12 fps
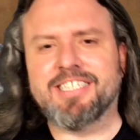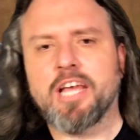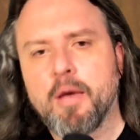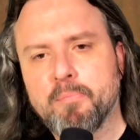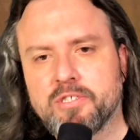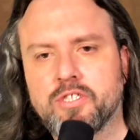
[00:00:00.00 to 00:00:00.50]

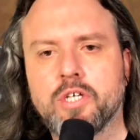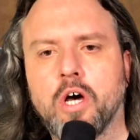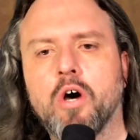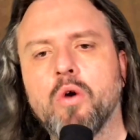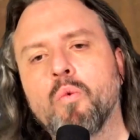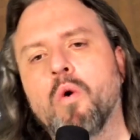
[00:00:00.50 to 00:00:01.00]

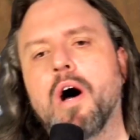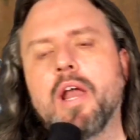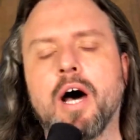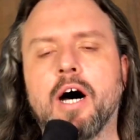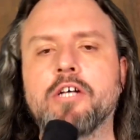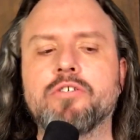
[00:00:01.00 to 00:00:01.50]
episode
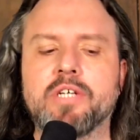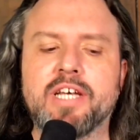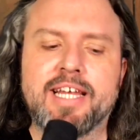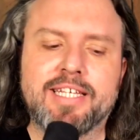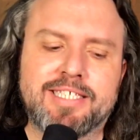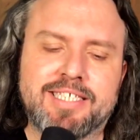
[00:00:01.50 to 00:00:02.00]

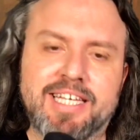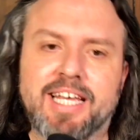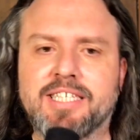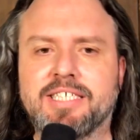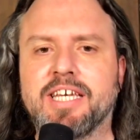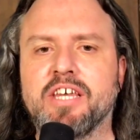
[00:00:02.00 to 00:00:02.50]

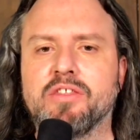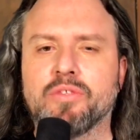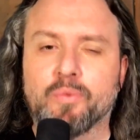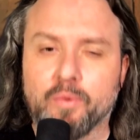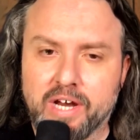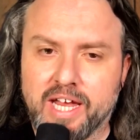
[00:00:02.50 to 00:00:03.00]

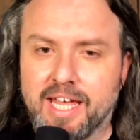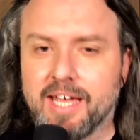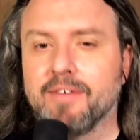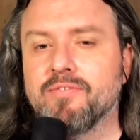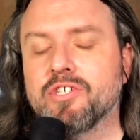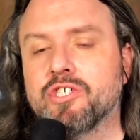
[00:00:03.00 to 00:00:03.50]
163
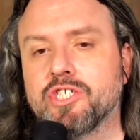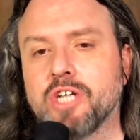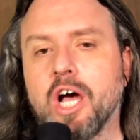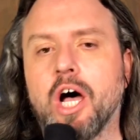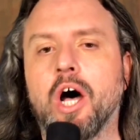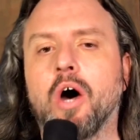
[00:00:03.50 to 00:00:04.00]
of the
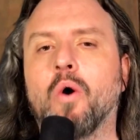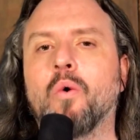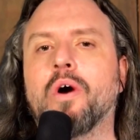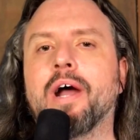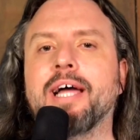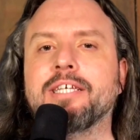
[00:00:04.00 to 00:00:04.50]
show,
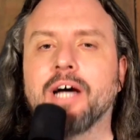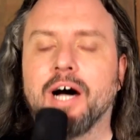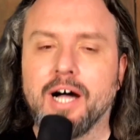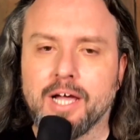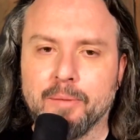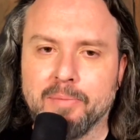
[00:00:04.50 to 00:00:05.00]
where I
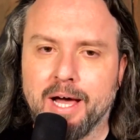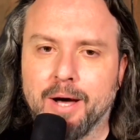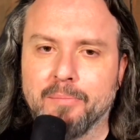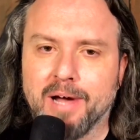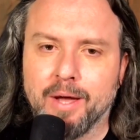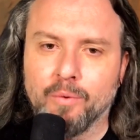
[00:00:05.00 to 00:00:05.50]
talk
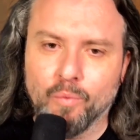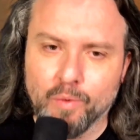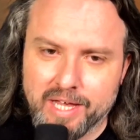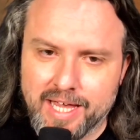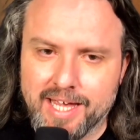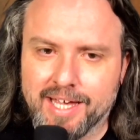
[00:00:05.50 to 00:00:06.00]
about my
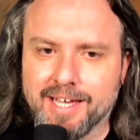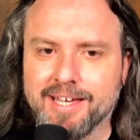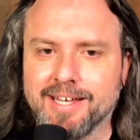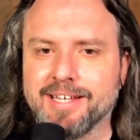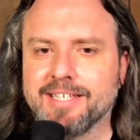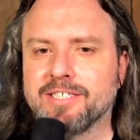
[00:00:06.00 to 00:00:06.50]

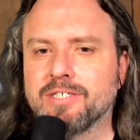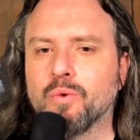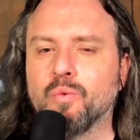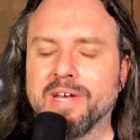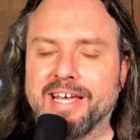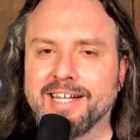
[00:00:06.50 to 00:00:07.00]
week. This is a
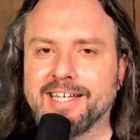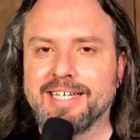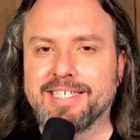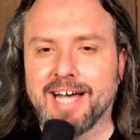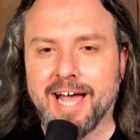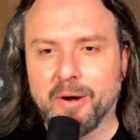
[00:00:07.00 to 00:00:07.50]
weekly
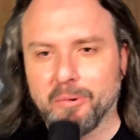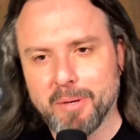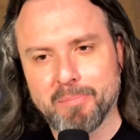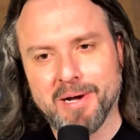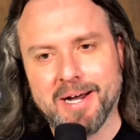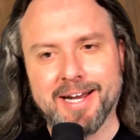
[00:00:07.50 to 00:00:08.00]
diary
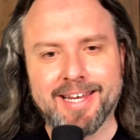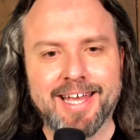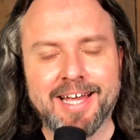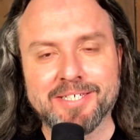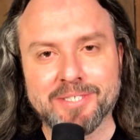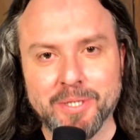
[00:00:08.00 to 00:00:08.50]

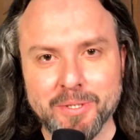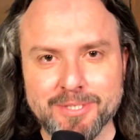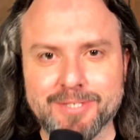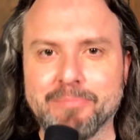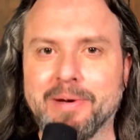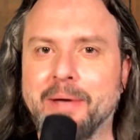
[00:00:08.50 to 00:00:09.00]
podcast
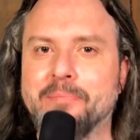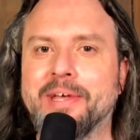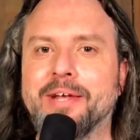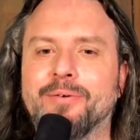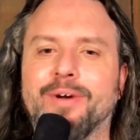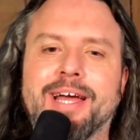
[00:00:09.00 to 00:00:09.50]
hosted by
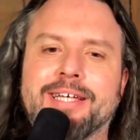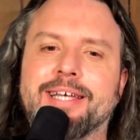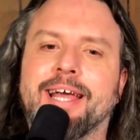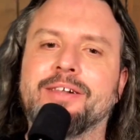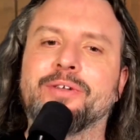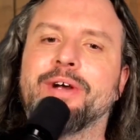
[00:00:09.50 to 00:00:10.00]
me, Ray
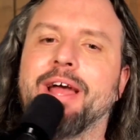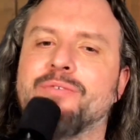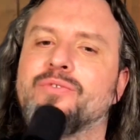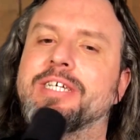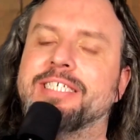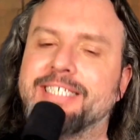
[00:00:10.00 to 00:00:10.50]
Taylor.
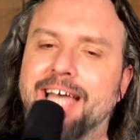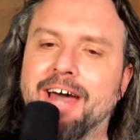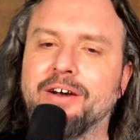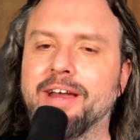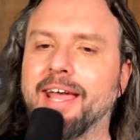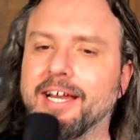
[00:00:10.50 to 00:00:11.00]
Every
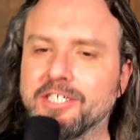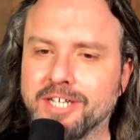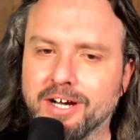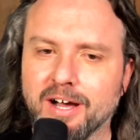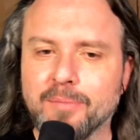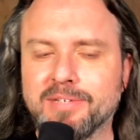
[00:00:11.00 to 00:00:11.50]
Saturday, I
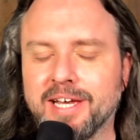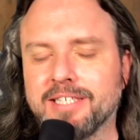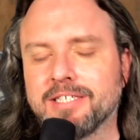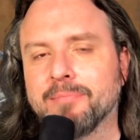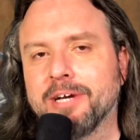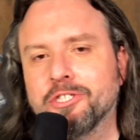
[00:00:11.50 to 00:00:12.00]
share
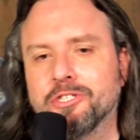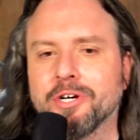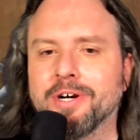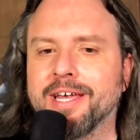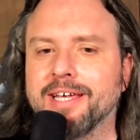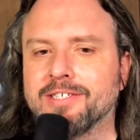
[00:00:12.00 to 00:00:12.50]
updates on my
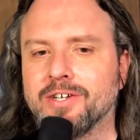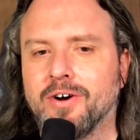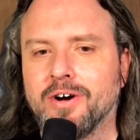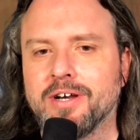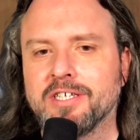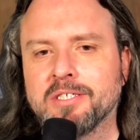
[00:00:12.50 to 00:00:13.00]
journey as an
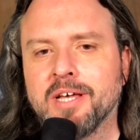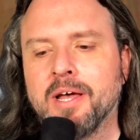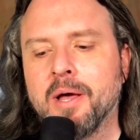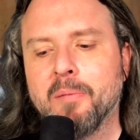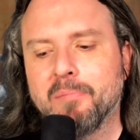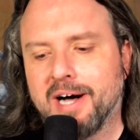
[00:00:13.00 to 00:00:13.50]
artist,
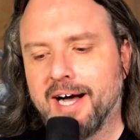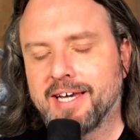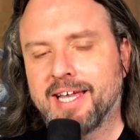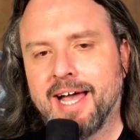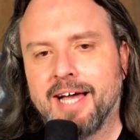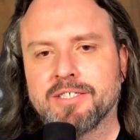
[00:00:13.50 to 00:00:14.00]

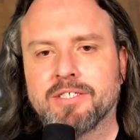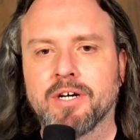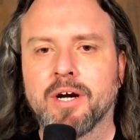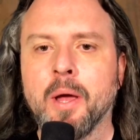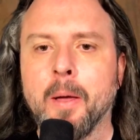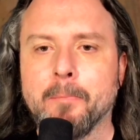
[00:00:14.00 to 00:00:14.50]

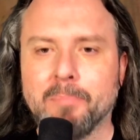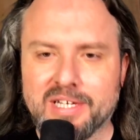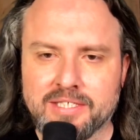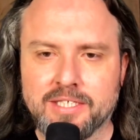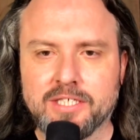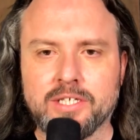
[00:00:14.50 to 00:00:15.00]
podcaster,
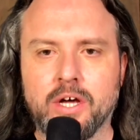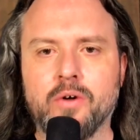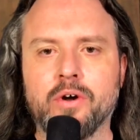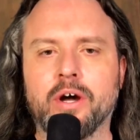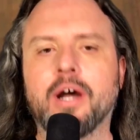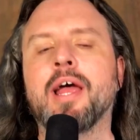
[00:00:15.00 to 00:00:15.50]
business
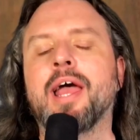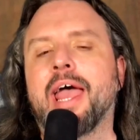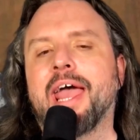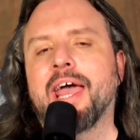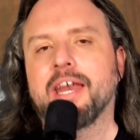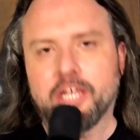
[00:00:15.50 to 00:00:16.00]
owner,
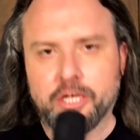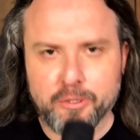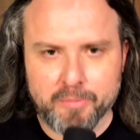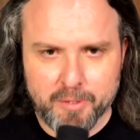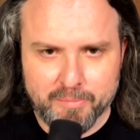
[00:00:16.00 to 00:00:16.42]
and human